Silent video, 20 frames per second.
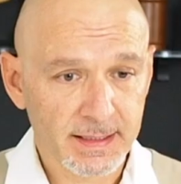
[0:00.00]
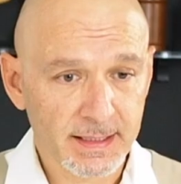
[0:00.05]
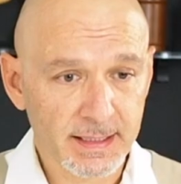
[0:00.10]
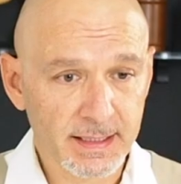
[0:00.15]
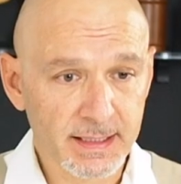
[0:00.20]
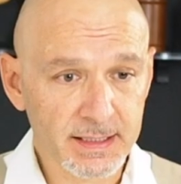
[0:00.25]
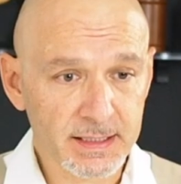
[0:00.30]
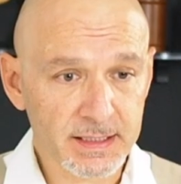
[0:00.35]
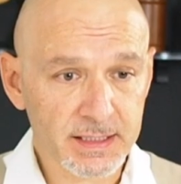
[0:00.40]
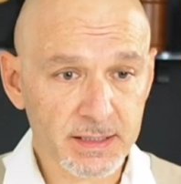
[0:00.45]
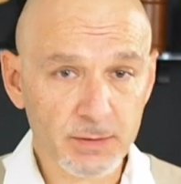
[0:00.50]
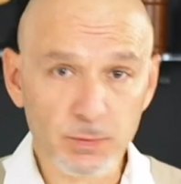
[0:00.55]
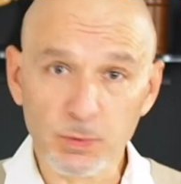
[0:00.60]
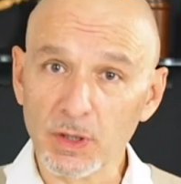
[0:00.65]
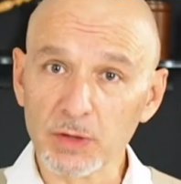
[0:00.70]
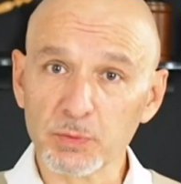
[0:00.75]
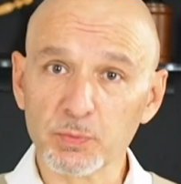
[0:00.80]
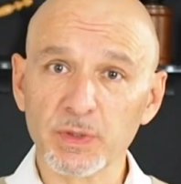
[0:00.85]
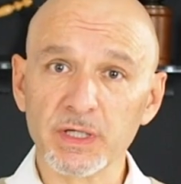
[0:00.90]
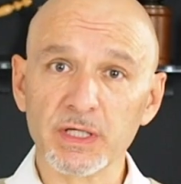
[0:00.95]
is
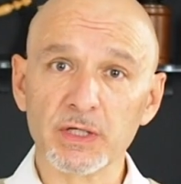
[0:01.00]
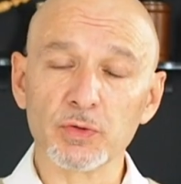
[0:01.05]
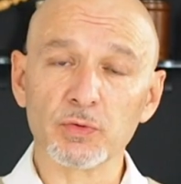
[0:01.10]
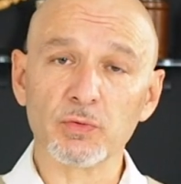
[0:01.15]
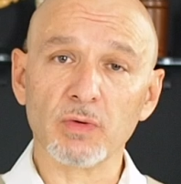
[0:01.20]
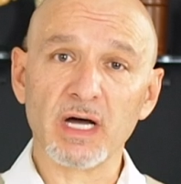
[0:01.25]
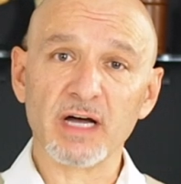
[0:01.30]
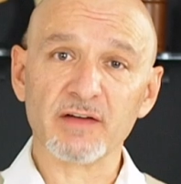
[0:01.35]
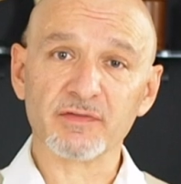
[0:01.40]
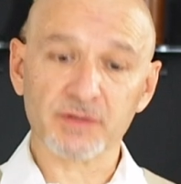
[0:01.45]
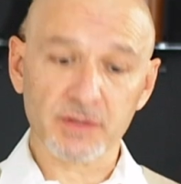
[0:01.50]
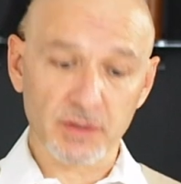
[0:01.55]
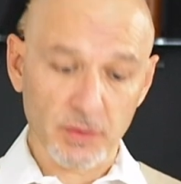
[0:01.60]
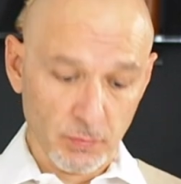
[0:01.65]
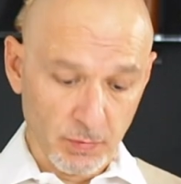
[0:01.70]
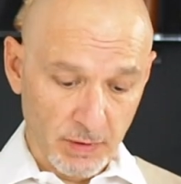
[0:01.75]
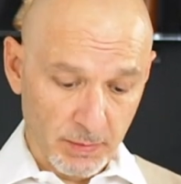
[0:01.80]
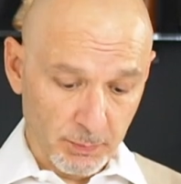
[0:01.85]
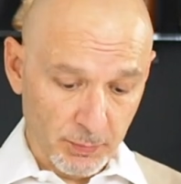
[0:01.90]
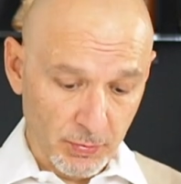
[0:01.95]
what we do after
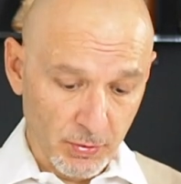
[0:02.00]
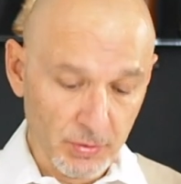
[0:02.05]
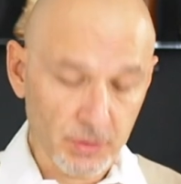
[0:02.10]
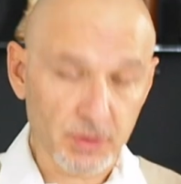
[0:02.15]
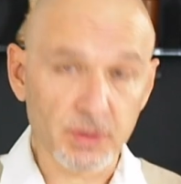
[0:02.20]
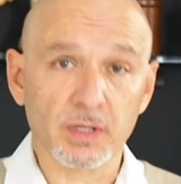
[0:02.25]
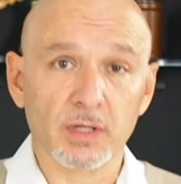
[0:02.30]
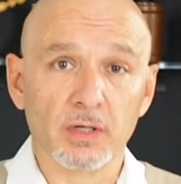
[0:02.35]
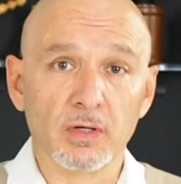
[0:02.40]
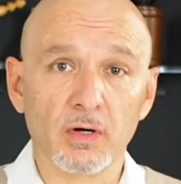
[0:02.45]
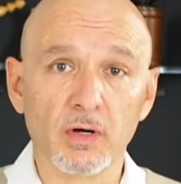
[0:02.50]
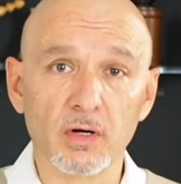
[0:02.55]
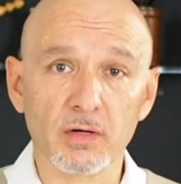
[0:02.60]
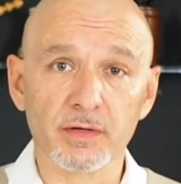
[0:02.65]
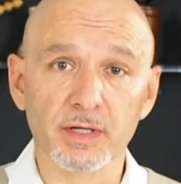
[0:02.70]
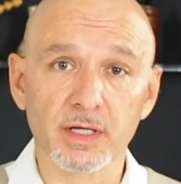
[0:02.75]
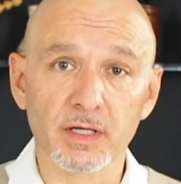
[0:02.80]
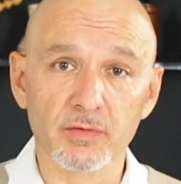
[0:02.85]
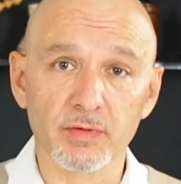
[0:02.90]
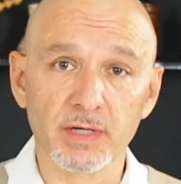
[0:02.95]
we put all
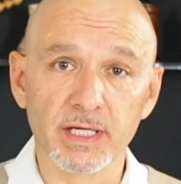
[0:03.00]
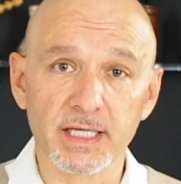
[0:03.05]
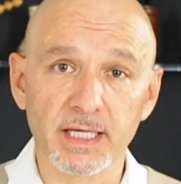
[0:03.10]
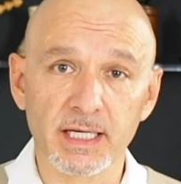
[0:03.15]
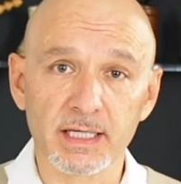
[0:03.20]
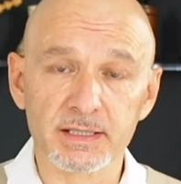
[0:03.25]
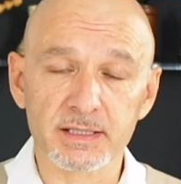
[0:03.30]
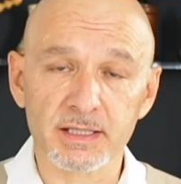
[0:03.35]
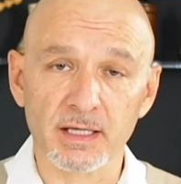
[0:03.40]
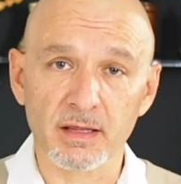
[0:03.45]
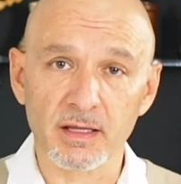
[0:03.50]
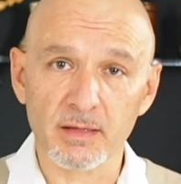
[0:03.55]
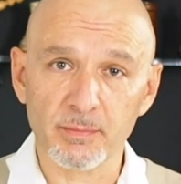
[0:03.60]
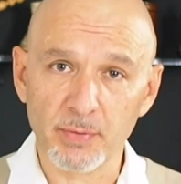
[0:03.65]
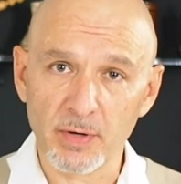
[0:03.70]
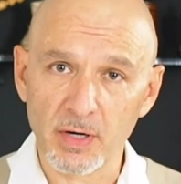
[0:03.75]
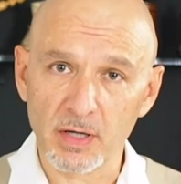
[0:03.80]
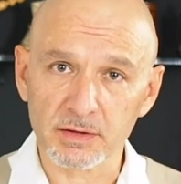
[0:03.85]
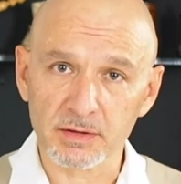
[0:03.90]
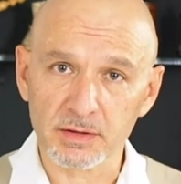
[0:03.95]
the ingredients in the
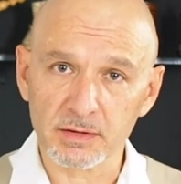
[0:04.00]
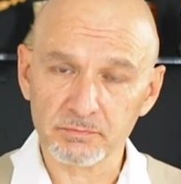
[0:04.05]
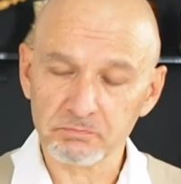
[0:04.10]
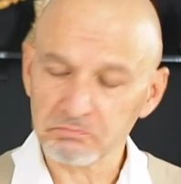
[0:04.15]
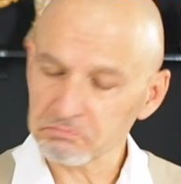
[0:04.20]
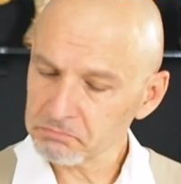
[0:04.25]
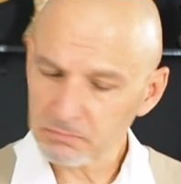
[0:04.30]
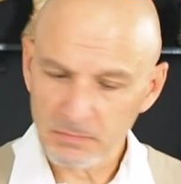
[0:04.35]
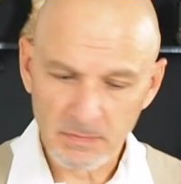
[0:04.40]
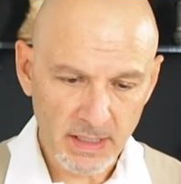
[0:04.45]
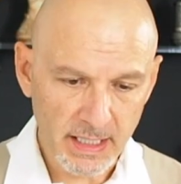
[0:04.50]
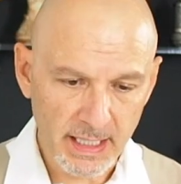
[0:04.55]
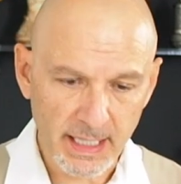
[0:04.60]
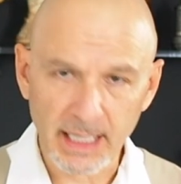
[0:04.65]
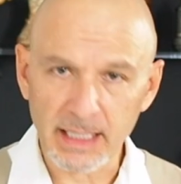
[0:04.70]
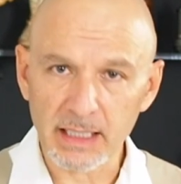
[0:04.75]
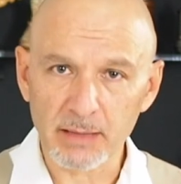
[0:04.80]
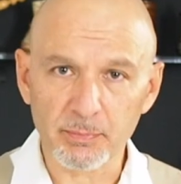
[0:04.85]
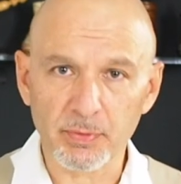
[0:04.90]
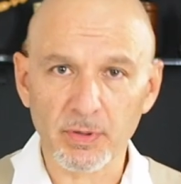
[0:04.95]
pot,
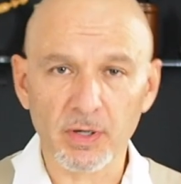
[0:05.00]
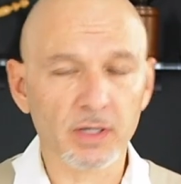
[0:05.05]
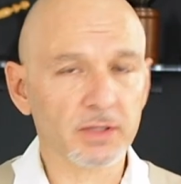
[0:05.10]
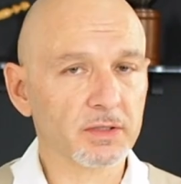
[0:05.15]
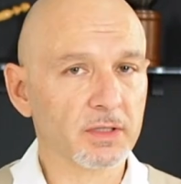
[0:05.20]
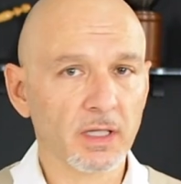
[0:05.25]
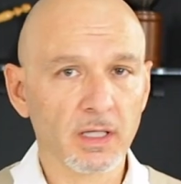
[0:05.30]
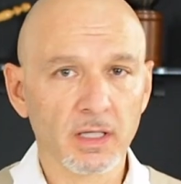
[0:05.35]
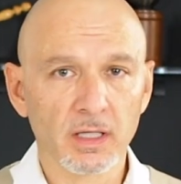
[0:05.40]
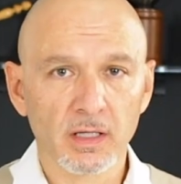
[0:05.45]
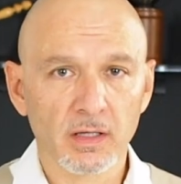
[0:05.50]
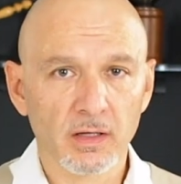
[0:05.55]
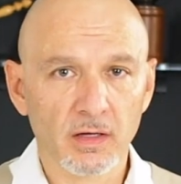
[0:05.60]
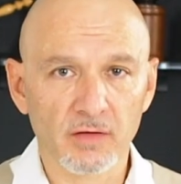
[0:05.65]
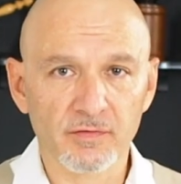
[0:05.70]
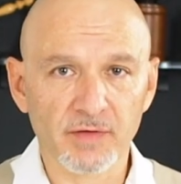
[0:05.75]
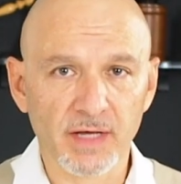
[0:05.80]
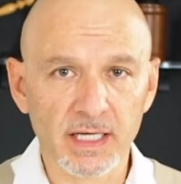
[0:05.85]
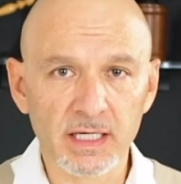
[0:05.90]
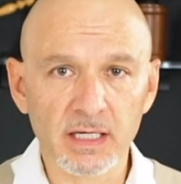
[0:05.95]
any pot
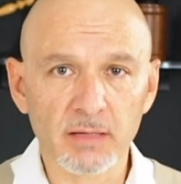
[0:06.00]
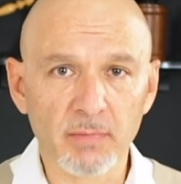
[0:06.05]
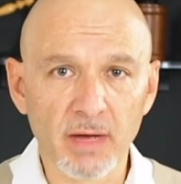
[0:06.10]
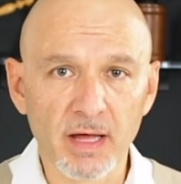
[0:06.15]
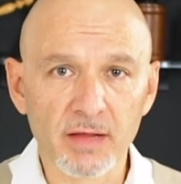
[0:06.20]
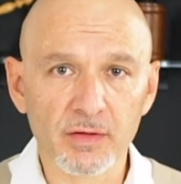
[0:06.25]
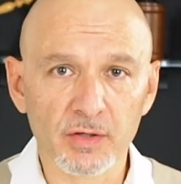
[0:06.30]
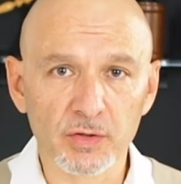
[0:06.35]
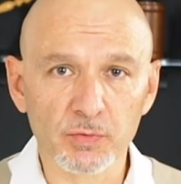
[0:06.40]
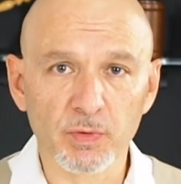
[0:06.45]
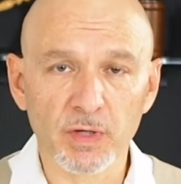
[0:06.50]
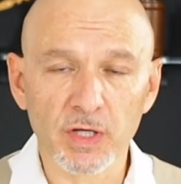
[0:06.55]
of any method we